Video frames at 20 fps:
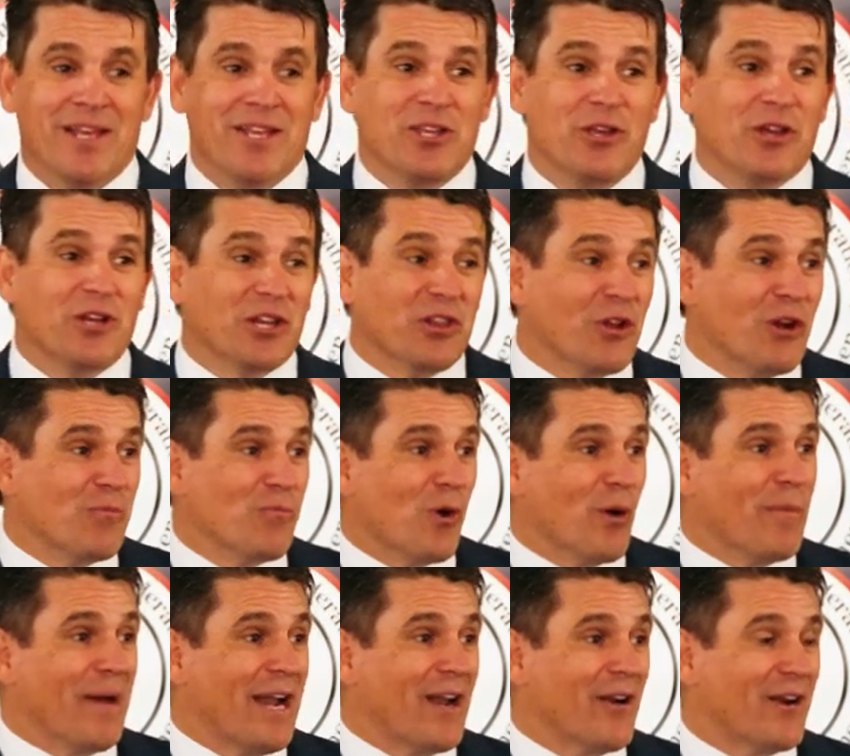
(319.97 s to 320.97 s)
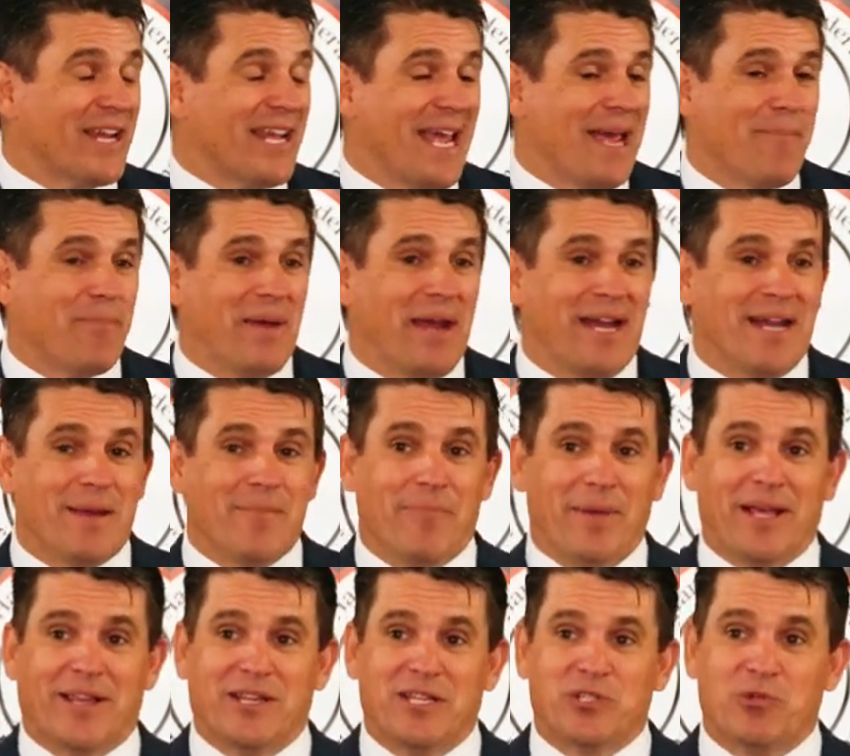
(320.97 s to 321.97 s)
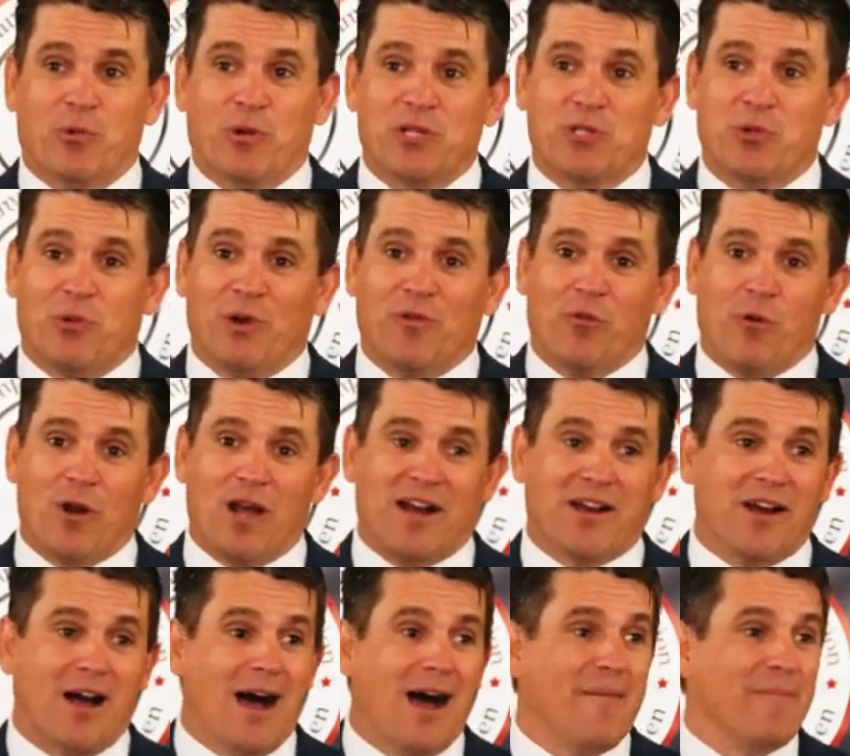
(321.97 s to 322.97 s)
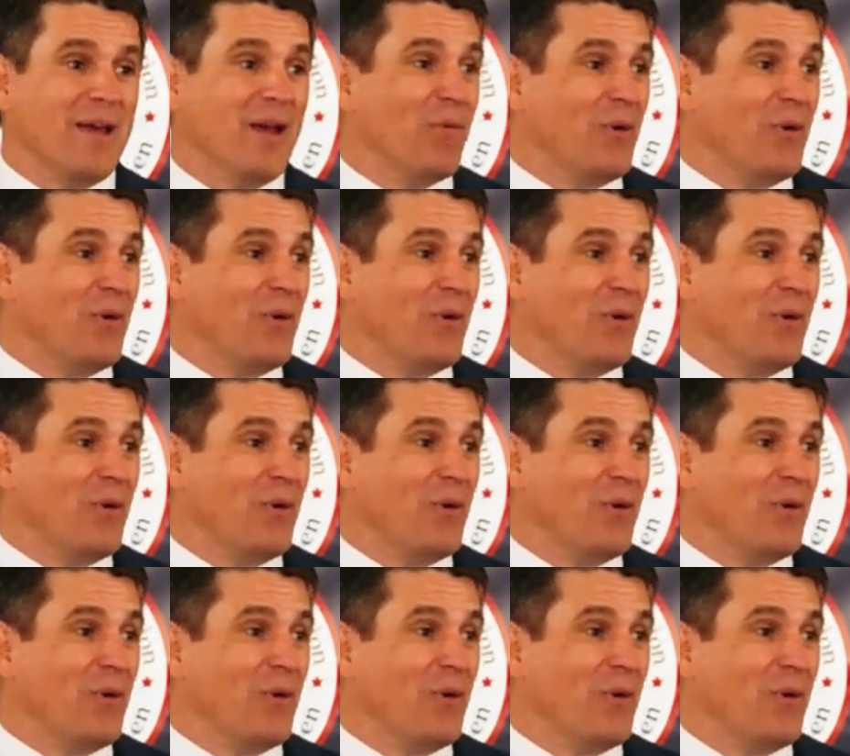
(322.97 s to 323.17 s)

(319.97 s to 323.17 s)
You can learn more about our campaign at Binkley2024.com,